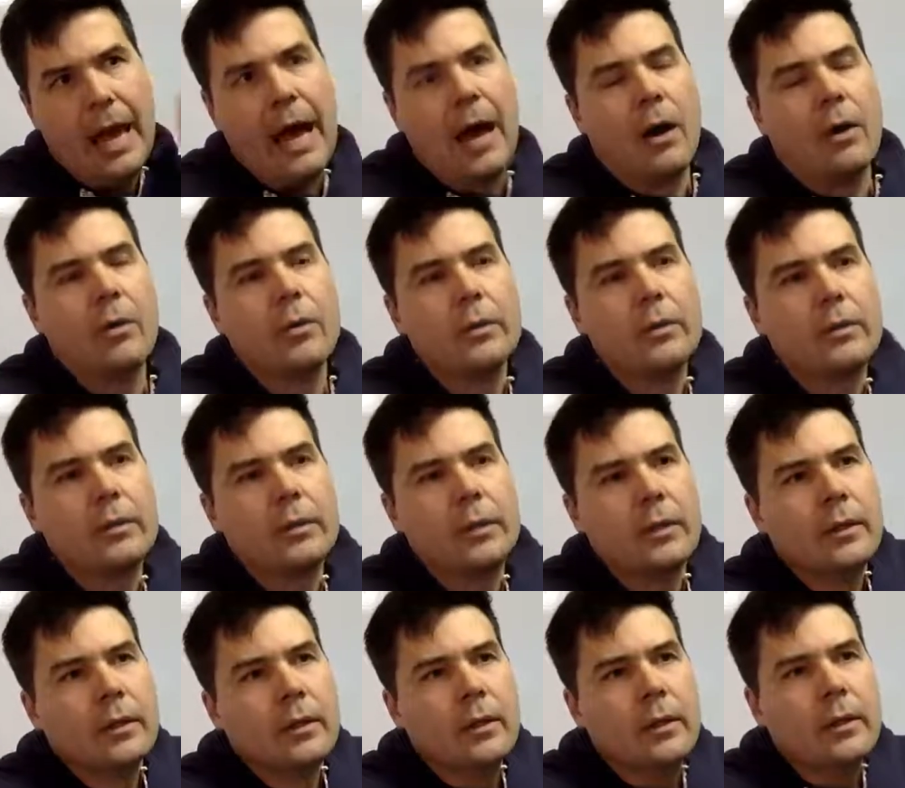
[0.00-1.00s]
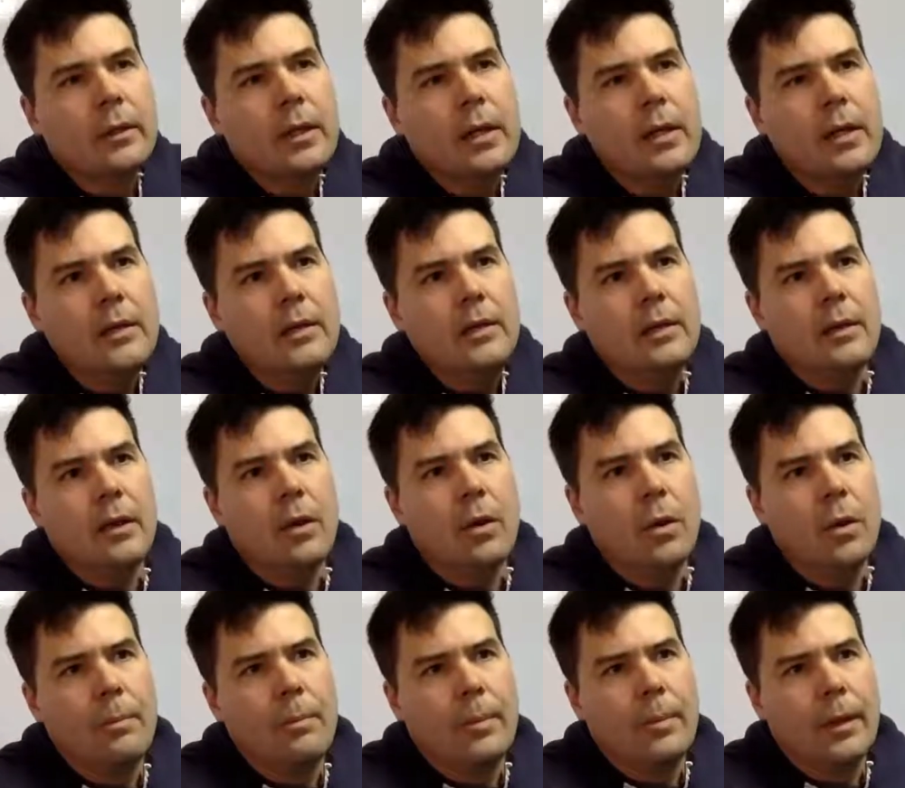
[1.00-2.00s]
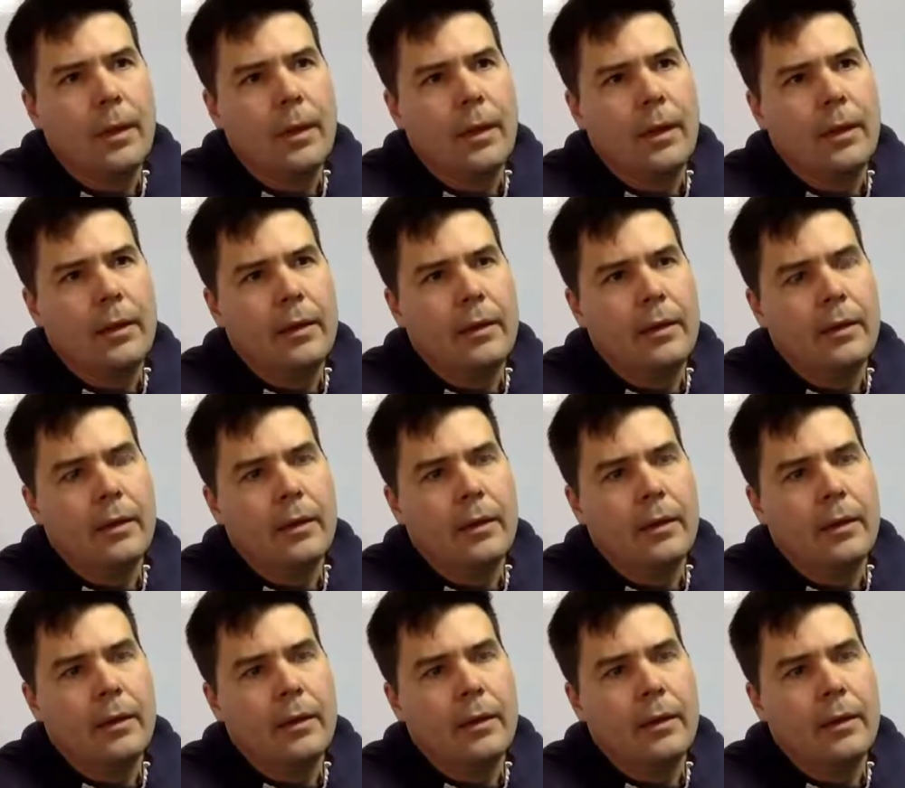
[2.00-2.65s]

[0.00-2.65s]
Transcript: out in the open,